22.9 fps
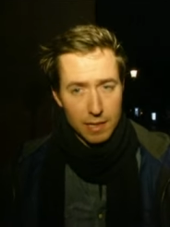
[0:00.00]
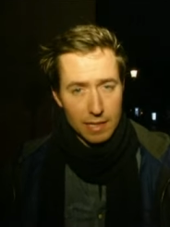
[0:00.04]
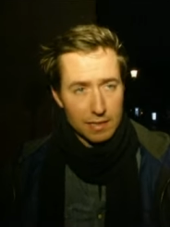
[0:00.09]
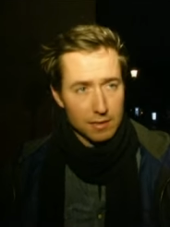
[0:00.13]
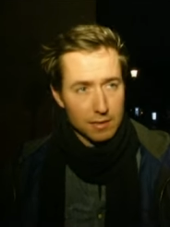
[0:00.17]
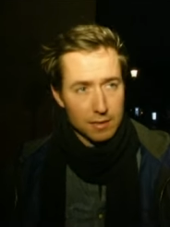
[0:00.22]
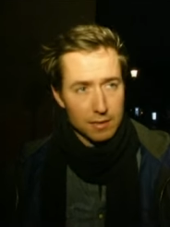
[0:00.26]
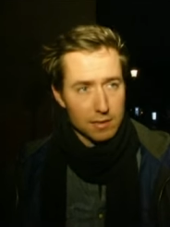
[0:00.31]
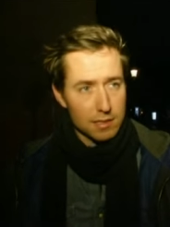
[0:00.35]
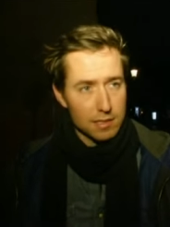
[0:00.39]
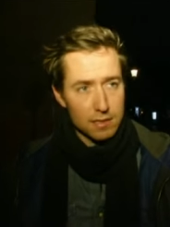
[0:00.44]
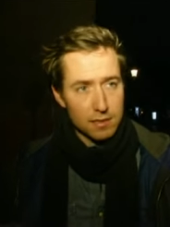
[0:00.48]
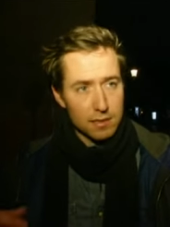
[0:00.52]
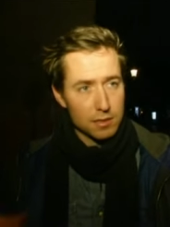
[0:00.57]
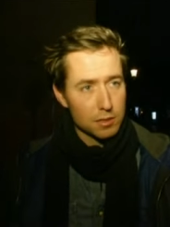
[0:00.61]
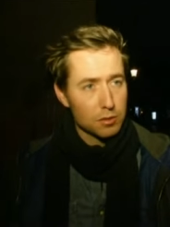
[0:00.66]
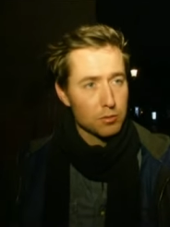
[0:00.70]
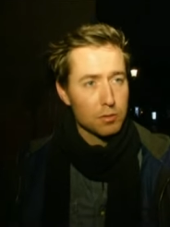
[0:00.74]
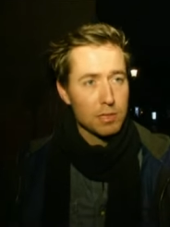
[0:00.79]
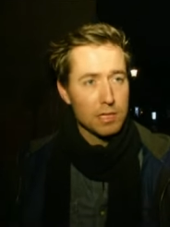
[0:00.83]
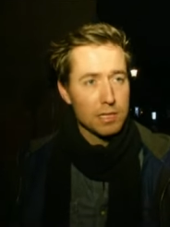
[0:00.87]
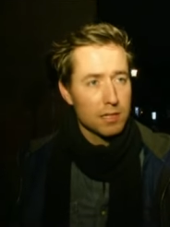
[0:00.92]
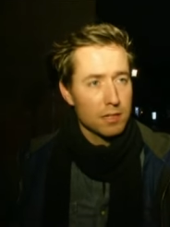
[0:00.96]
entered the
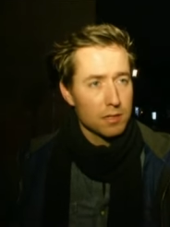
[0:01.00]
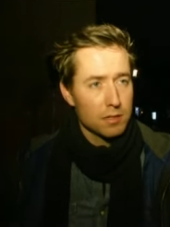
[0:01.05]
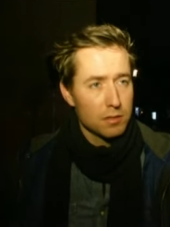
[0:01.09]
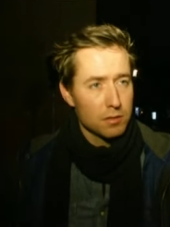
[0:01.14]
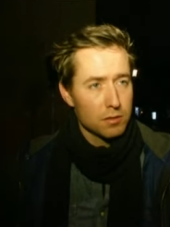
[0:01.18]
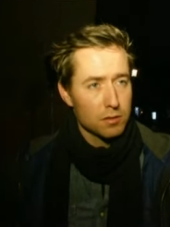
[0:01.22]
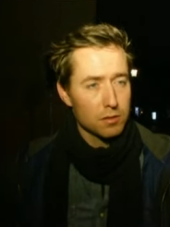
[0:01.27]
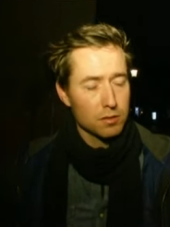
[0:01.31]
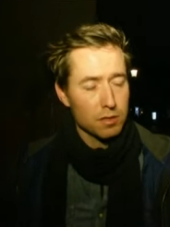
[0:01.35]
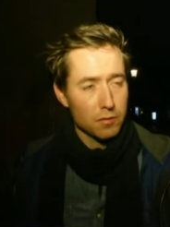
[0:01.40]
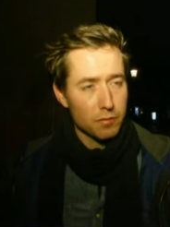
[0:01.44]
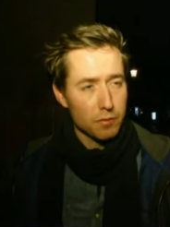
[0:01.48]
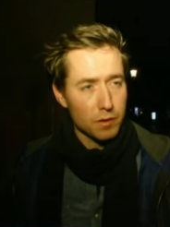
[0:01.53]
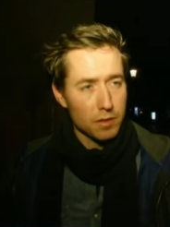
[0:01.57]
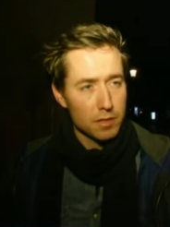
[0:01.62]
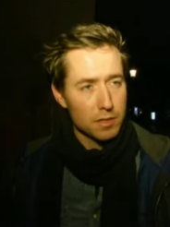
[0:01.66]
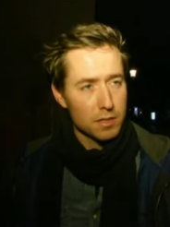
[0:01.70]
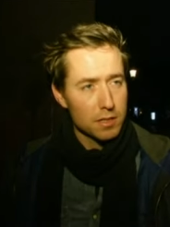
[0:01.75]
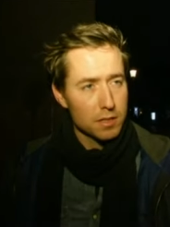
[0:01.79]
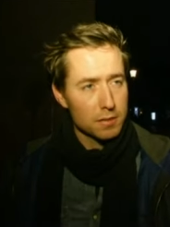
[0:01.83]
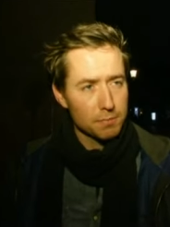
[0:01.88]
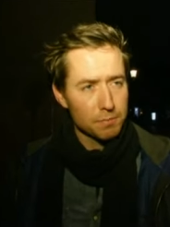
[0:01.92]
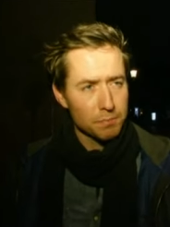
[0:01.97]
street just in
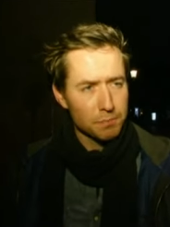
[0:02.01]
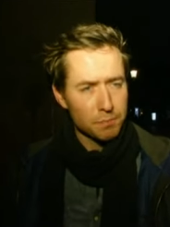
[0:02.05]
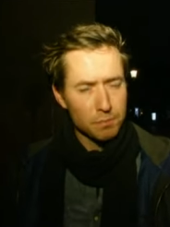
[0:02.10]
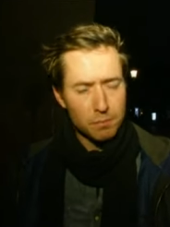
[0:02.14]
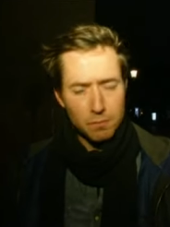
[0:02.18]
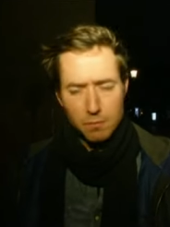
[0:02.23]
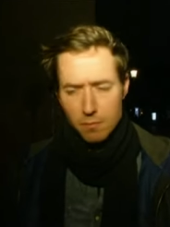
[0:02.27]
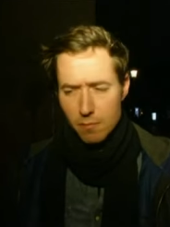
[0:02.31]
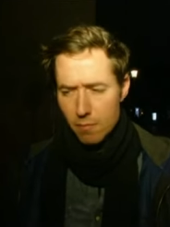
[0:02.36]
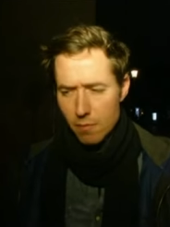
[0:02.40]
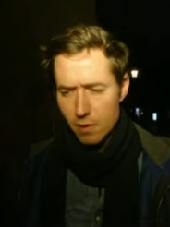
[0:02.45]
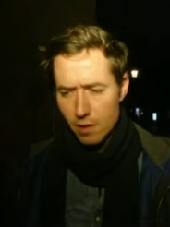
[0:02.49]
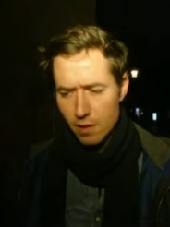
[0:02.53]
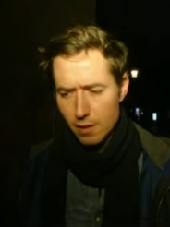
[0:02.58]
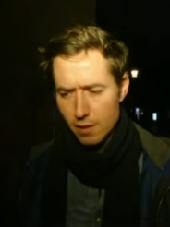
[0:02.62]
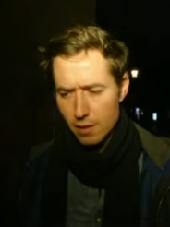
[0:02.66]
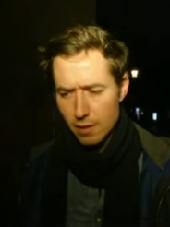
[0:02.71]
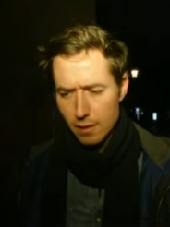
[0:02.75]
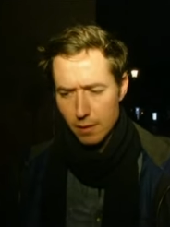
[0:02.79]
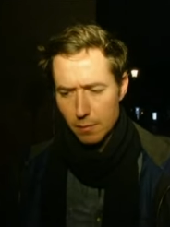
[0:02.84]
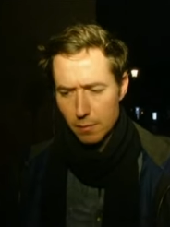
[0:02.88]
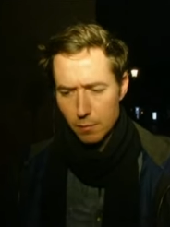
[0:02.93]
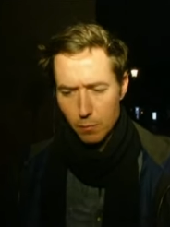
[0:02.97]
front,
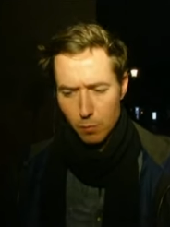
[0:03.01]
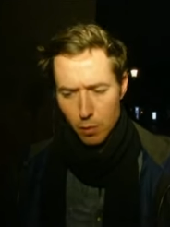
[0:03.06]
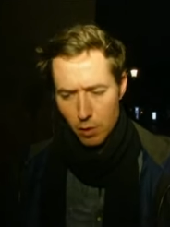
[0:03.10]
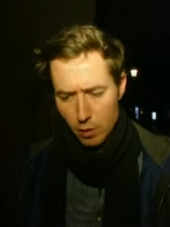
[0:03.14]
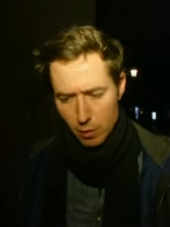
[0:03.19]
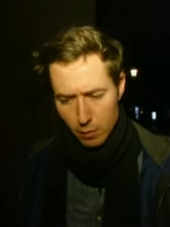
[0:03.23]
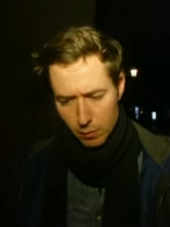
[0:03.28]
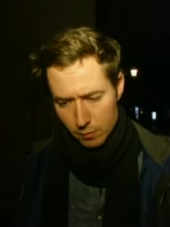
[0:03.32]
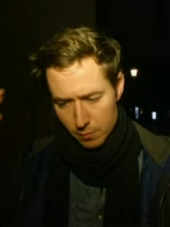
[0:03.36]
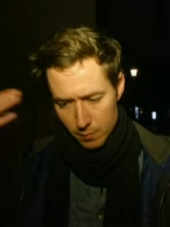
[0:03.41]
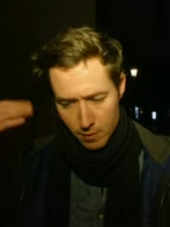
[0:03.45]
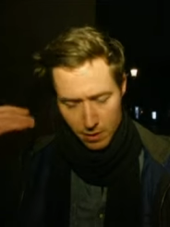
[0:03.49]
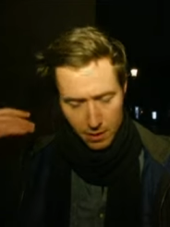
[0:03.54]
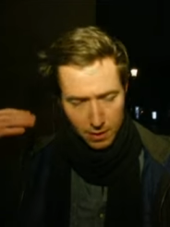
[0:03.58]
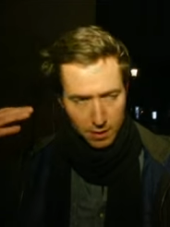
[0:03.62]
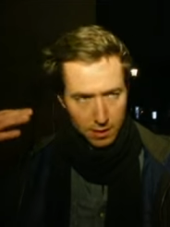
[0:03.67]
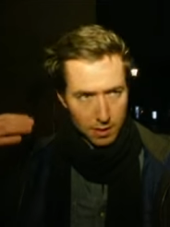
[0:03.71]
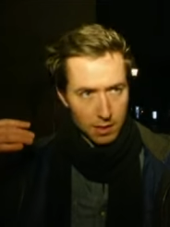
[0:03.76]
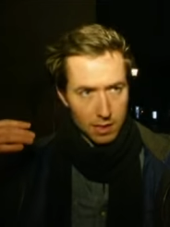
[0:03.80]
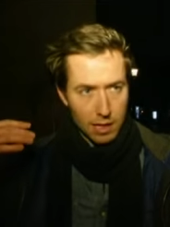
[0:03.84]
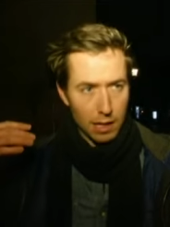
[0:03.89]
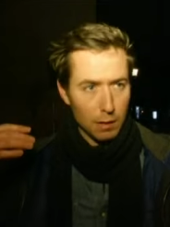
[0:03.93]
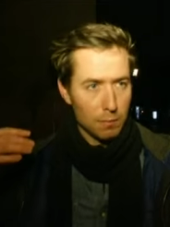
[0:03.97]
wearing
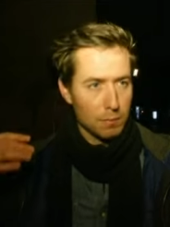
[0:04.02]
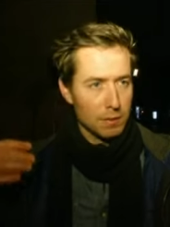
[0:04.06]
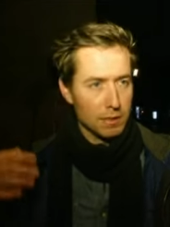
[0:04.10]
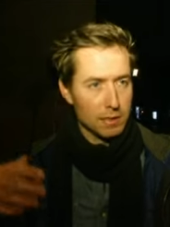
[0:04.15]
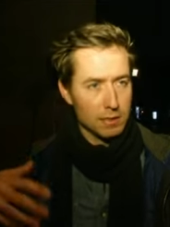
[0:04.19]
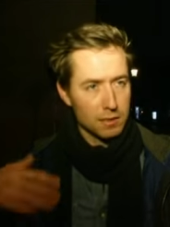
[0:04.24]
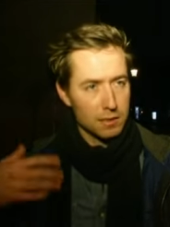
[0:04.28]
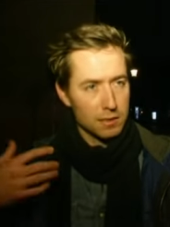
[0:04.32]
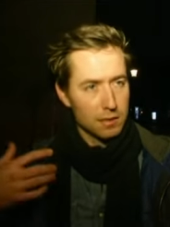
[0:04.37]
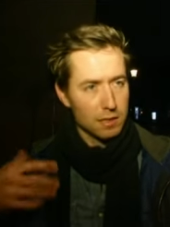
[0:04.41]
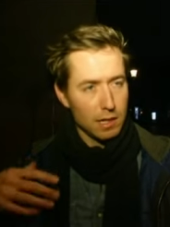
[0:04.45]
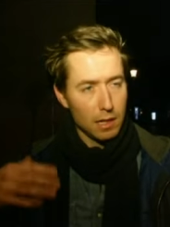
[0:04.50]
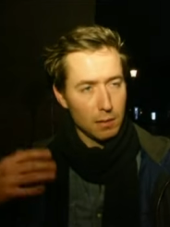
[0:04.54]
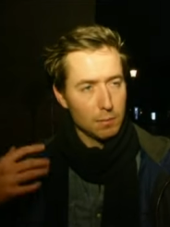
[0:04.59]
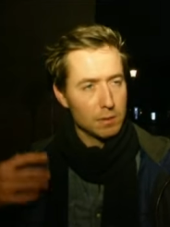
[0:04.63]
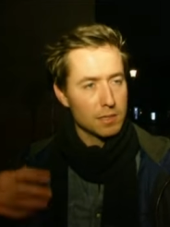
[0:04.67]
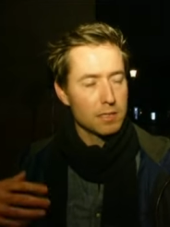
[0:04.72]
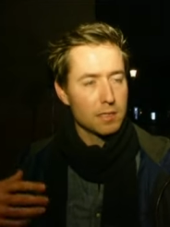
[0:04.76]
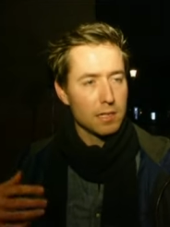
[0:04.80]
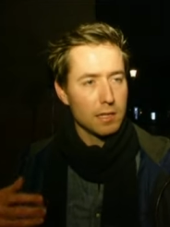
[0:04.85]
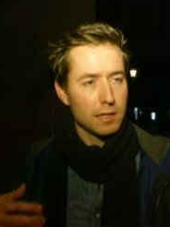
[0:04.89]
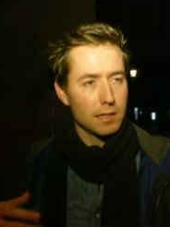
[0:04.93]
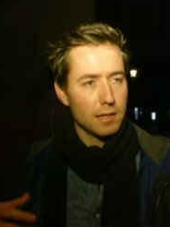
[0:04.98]

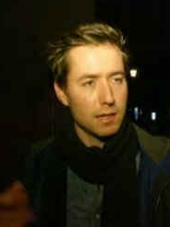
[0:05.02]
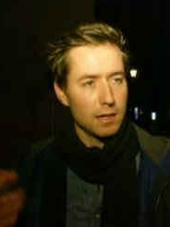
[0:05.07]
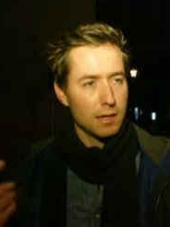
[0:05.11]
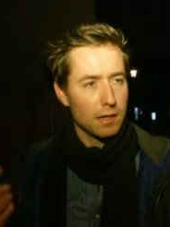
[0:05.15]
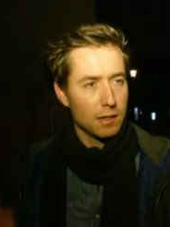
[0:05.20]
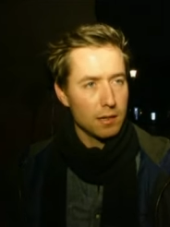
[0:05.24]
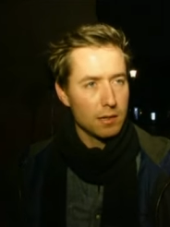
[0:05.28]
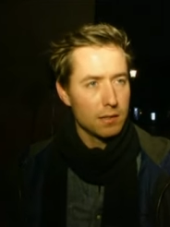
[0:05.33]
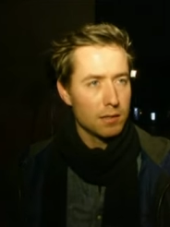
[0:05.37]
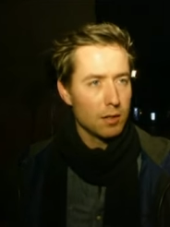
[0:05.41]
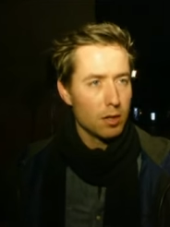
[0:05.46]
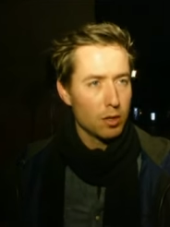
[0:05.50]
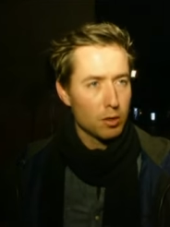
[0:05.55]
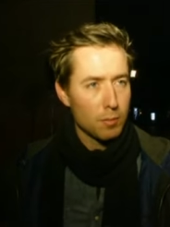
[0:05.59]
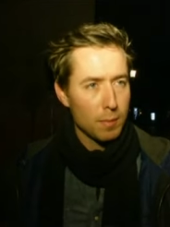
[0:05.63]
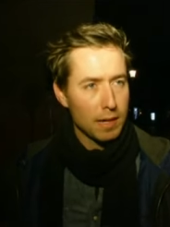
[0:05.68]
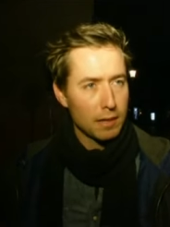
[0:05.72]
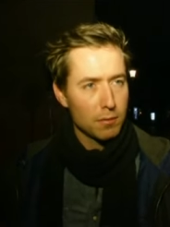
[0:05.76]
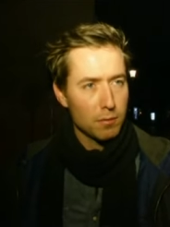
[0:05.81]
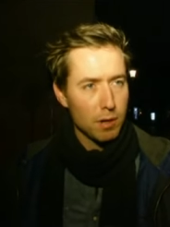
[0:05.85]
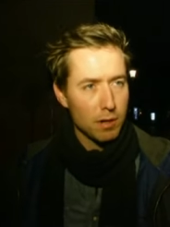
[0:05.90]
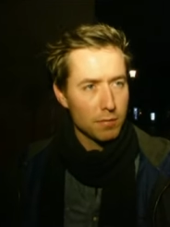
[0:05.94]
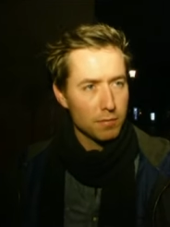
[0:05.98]
helmets and
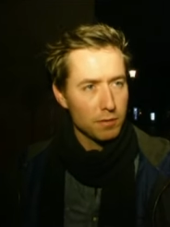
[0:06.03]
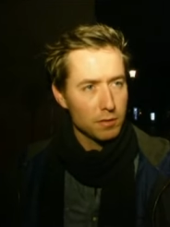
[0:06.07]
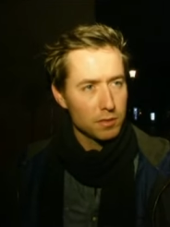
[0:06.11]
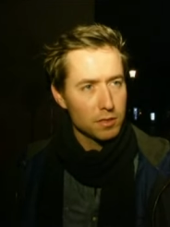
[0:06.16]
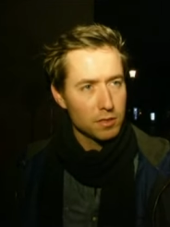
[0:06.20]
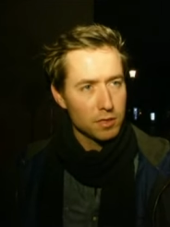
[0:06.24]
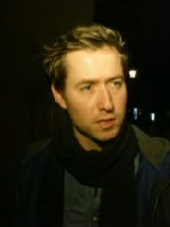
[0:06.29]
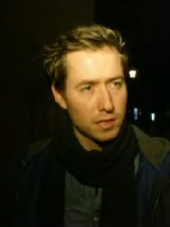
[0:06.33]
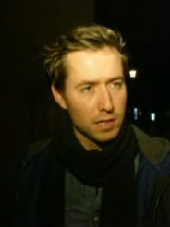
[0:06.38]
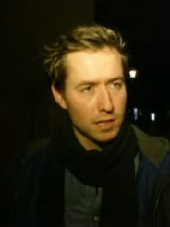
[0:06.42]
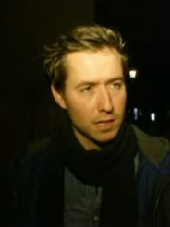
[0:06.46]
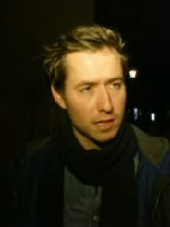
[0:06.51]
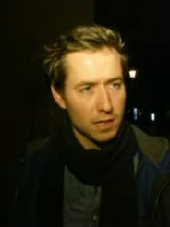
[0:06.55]
automatic rifles.